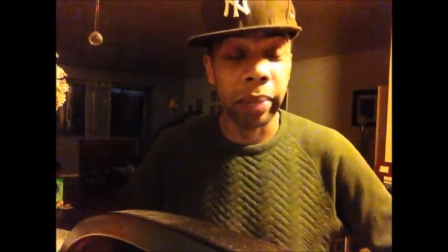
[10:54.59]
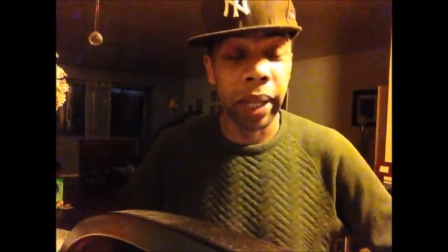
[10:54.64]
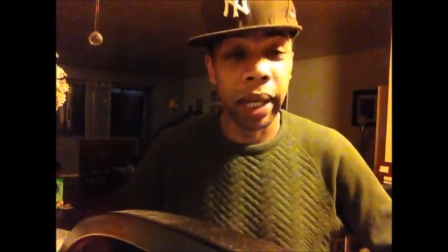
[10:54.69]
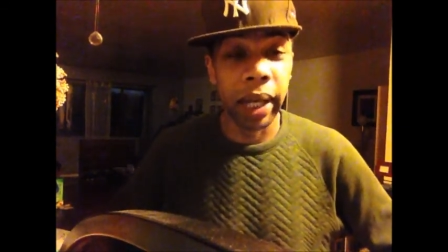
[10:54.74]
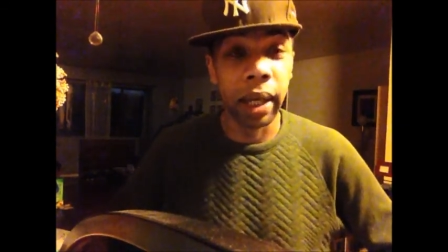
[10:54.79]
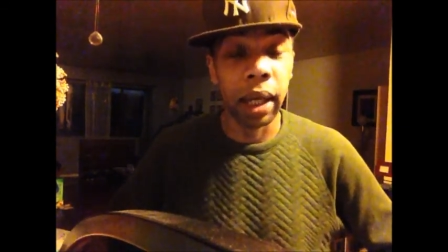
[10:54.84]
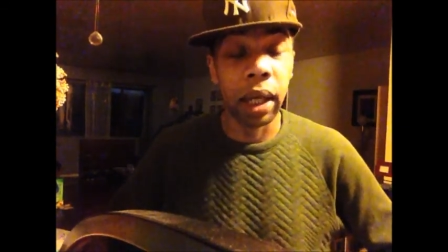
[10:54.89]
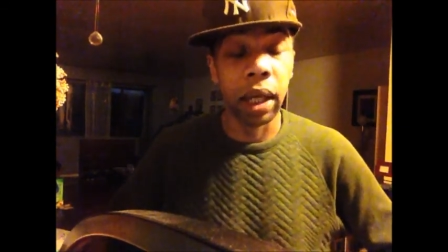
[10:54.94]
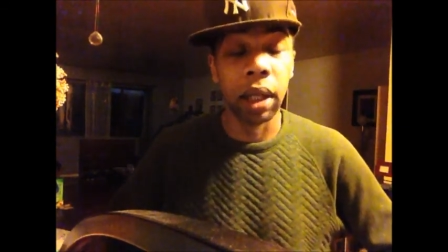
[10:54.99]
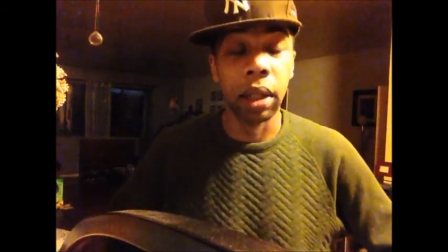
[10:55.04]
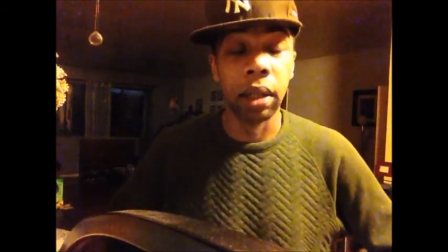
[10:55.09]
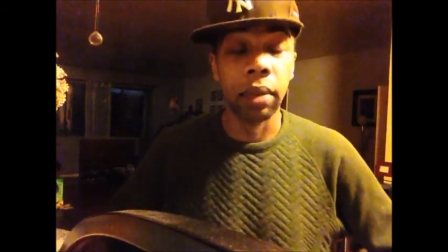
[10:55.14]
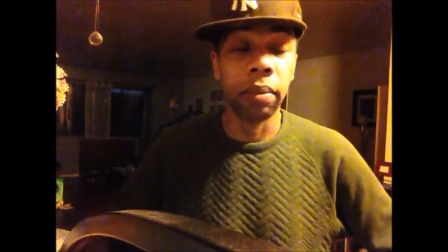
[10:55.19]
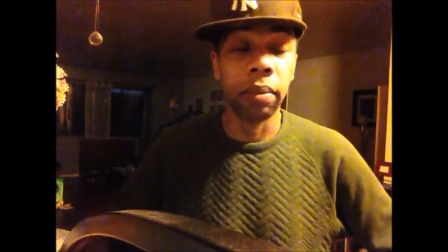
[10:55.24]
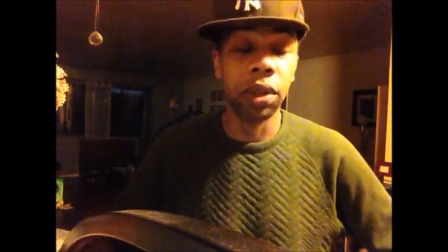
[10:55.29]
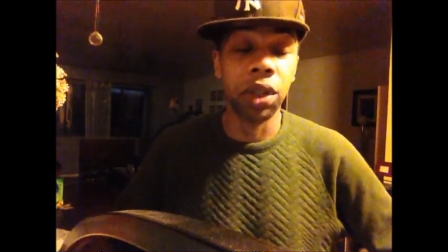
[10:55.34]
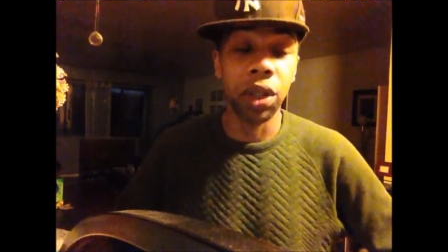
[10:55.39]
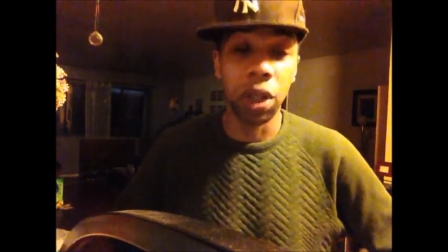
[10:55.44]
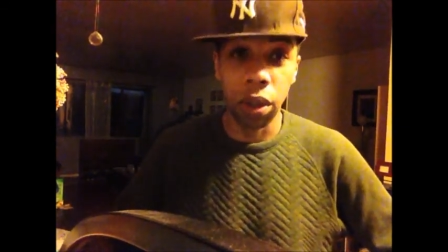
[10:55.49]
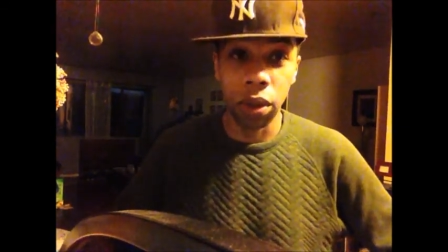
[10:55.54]
Pe- uh,
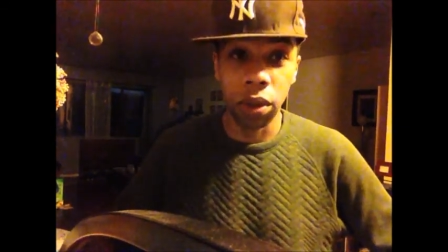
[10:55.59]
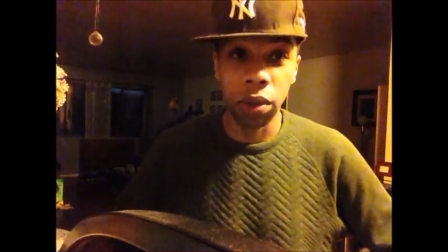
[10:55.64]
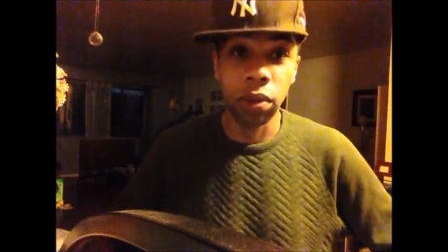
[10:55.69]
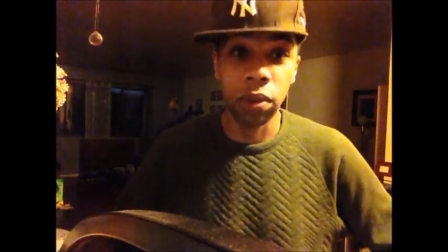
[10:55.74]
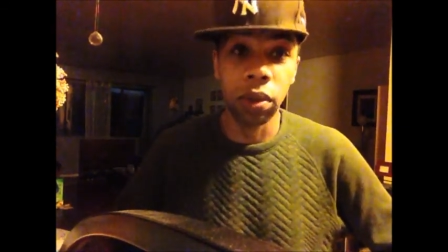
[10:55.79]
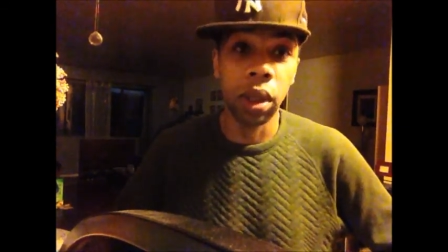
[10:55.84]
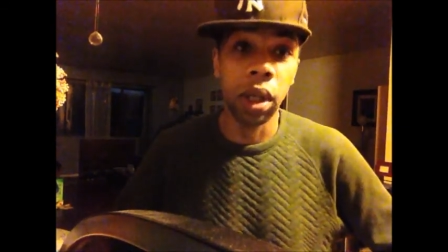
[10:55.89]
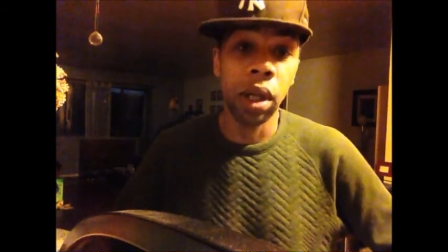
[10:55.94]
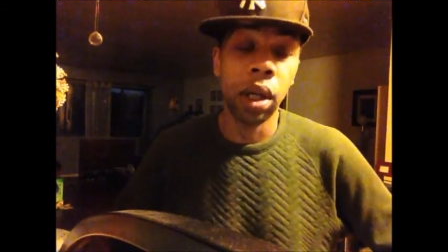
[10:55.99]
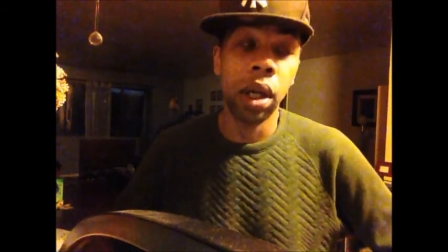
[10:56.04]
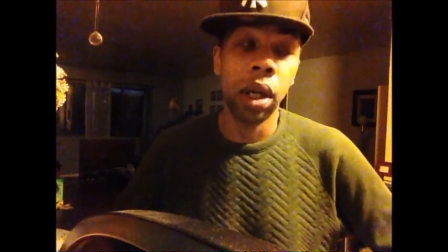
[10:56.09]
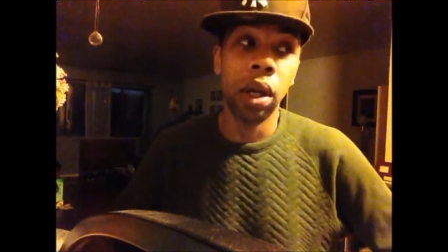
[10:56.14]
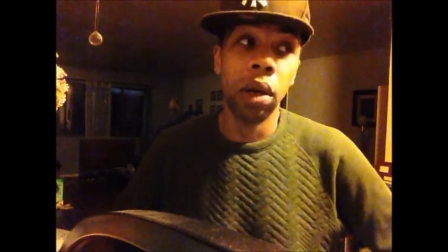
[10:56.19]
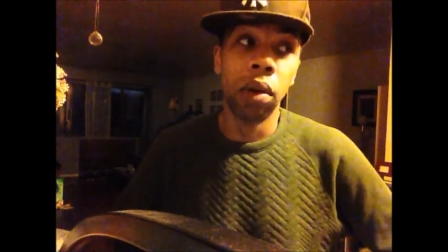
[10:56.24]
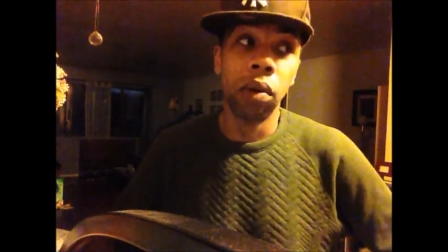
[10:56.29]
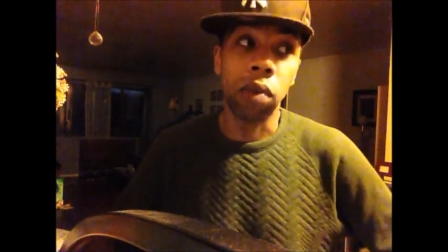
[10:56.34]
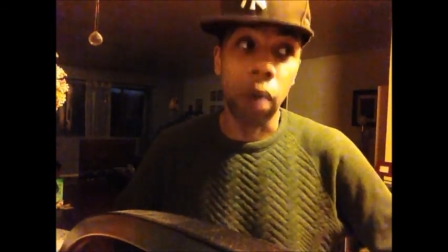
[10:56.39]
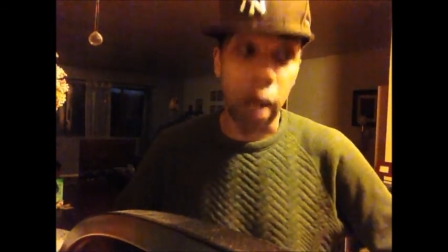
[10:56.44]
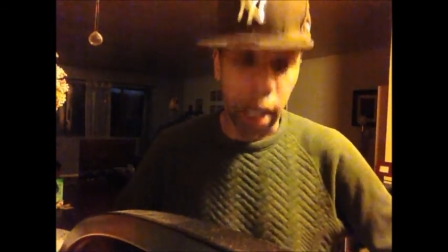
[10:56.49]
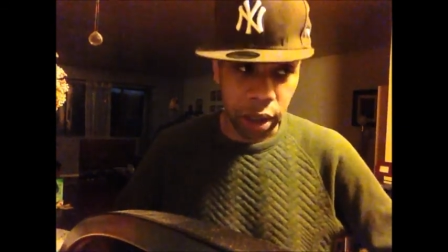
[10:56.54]
Joan,
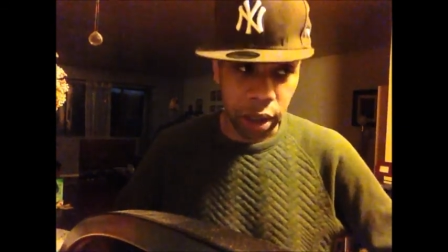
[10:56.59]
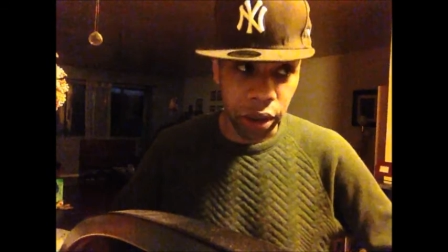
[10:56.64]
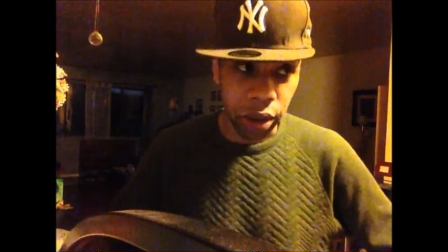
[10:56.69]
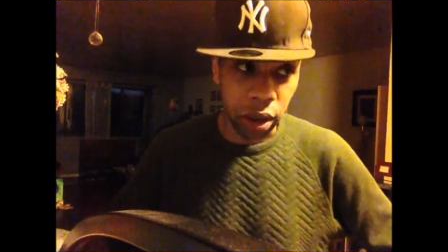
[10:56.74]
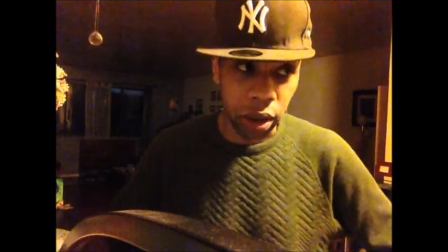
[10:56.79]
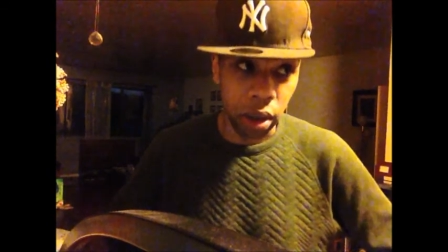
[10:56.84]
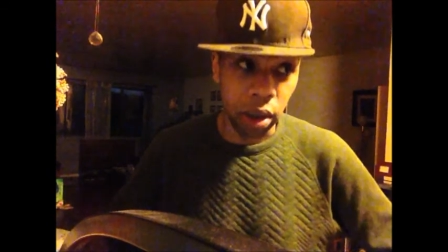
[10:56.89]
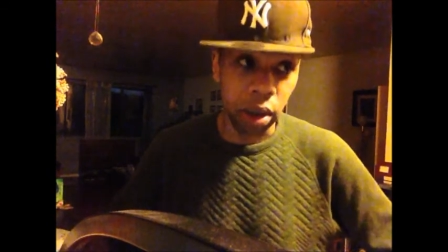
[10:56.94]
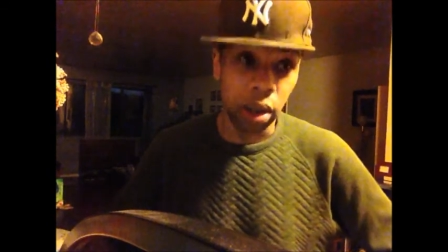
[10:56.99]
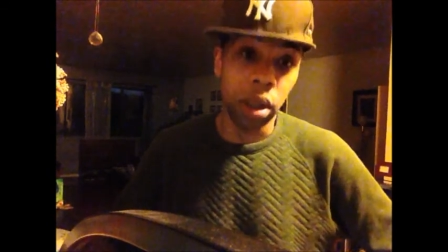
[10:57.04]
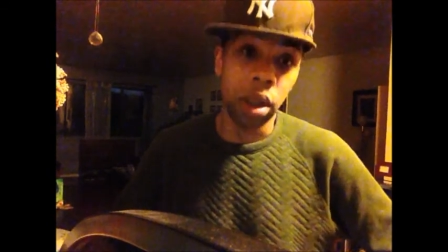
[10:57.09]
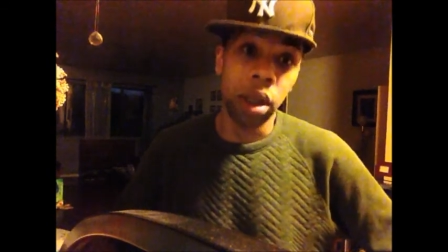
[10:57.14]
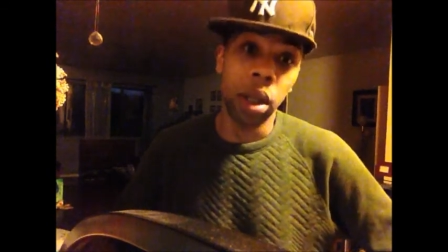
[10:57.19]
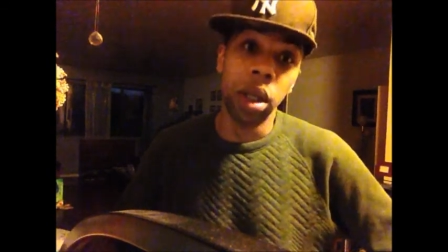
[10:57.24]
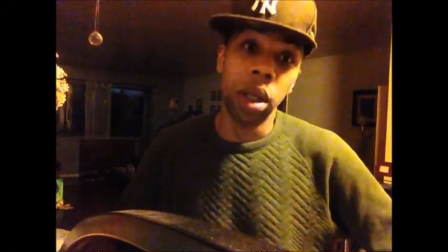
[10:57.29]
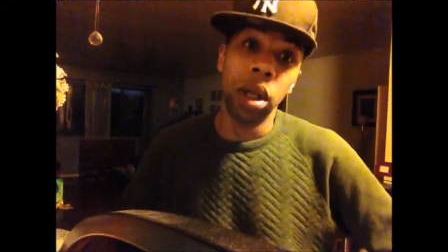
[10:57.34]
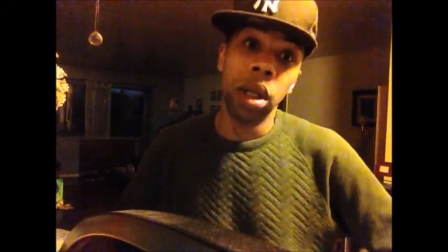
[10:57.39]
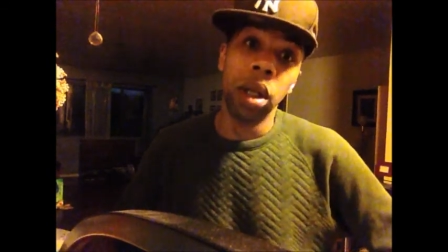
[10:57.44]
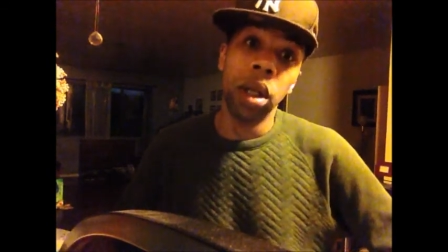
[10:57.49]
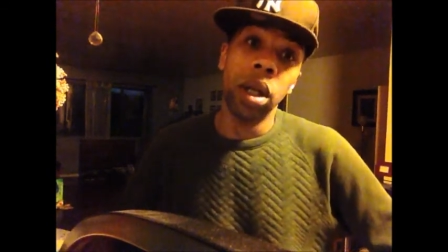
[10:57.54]
Roger,
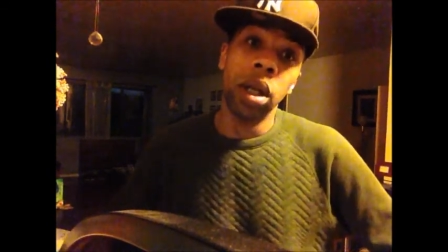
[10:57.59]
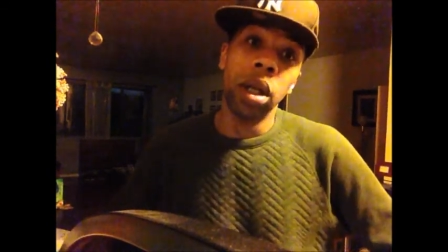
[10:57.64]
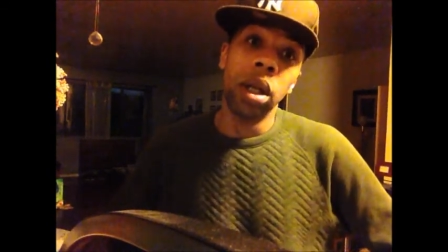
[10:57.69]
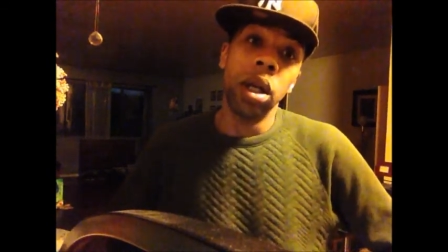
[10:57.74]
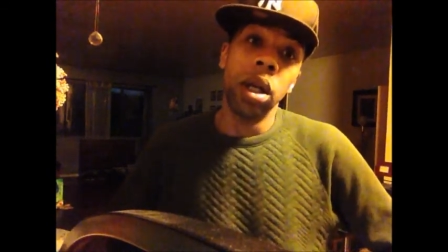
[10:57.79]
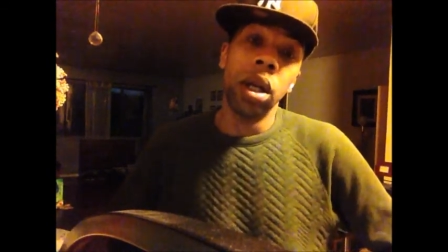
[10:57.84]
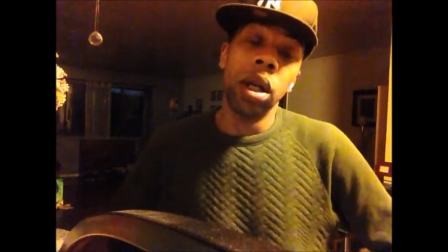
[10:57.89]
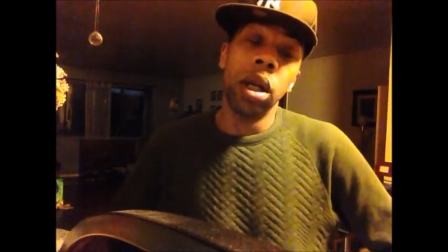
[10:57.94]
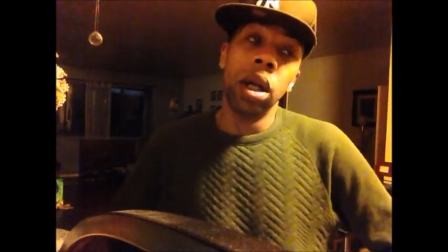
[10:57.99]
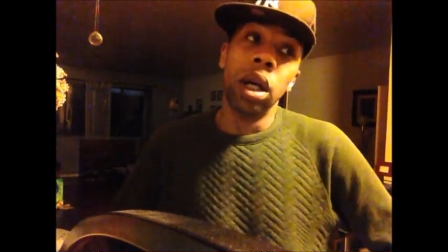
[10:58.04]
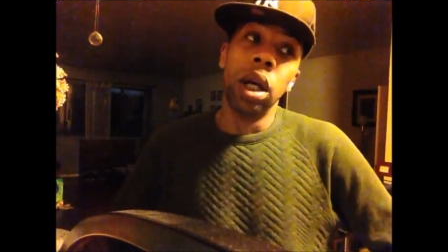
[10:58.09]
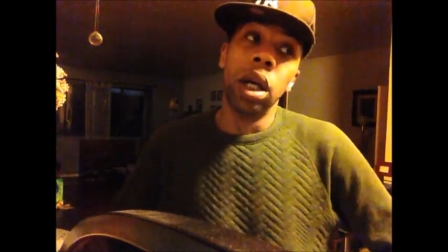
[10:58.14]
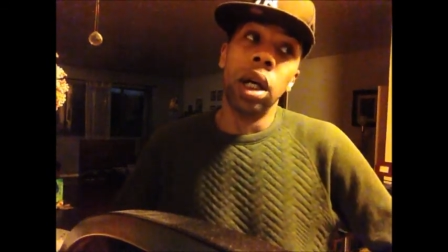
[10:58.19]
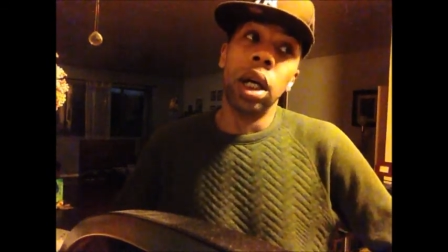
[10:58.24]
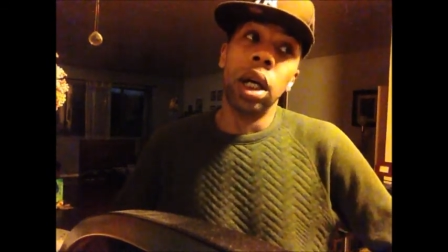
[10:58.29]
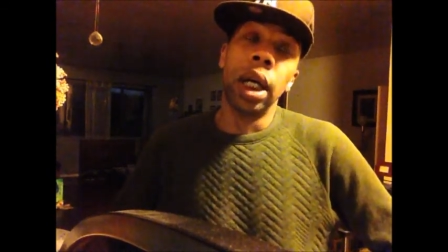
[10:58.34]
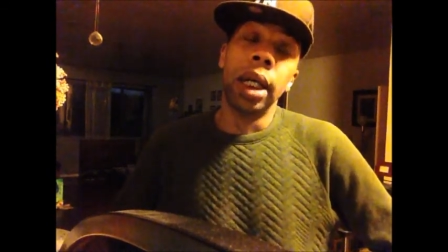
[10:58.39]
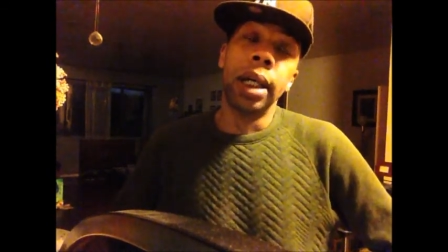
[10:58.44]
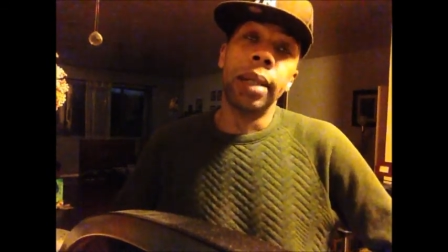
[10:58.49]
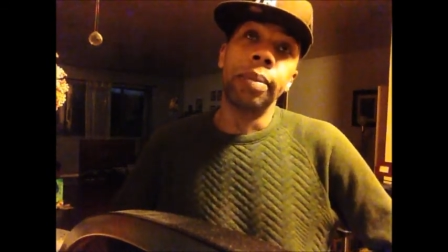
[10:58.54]

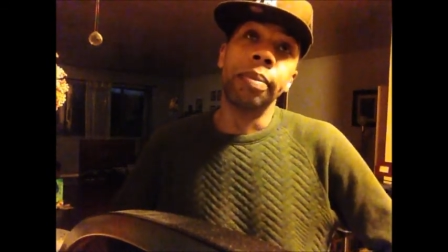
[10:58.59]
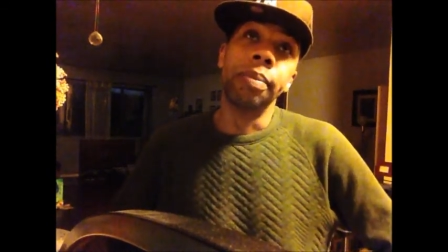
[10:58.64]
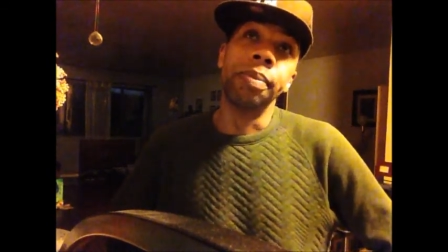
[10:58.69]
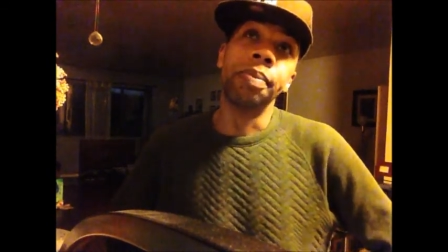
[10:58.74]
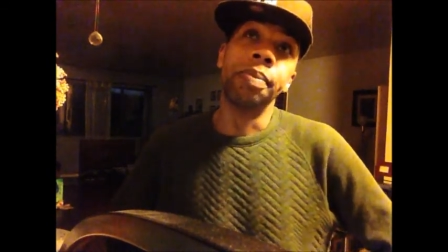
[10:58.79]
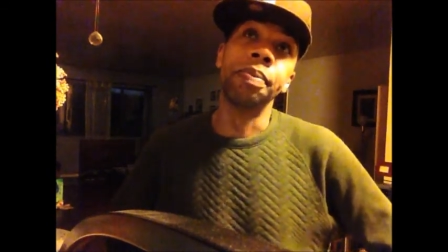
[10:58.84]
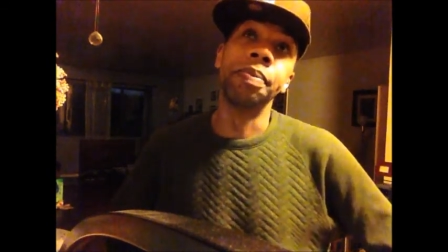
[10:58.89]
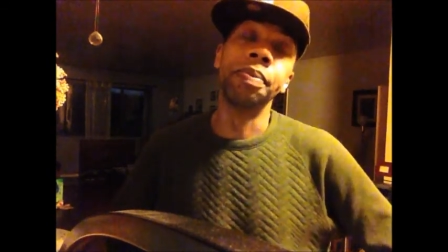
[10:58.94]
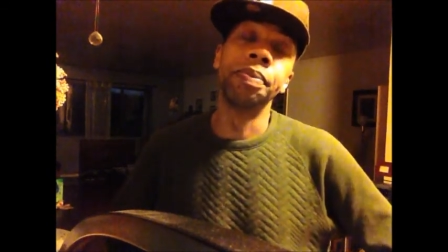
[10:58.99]
um,